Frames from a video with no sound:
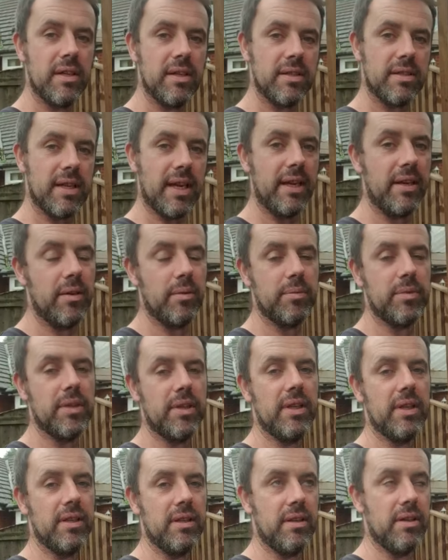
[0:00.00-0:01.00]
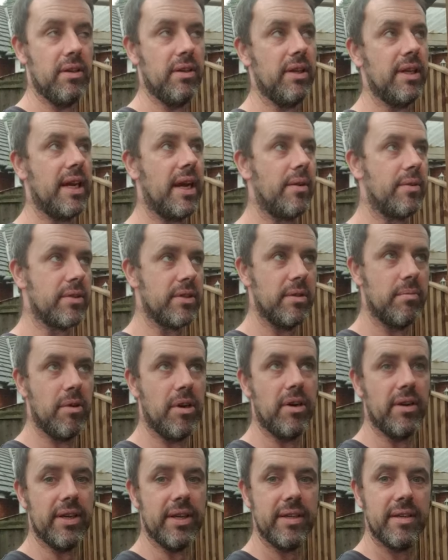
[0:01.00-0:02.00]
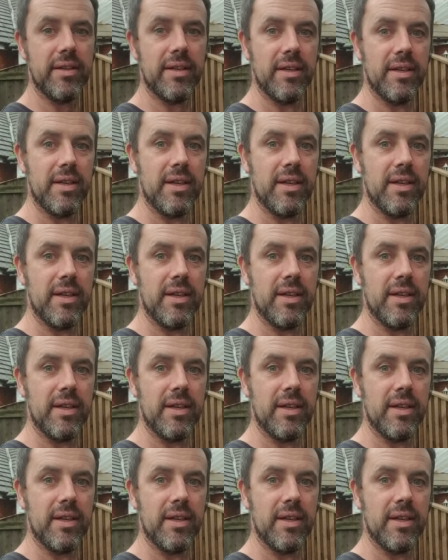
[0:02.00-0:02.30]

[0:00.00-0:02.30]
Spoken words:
staying up till early hours of the morning,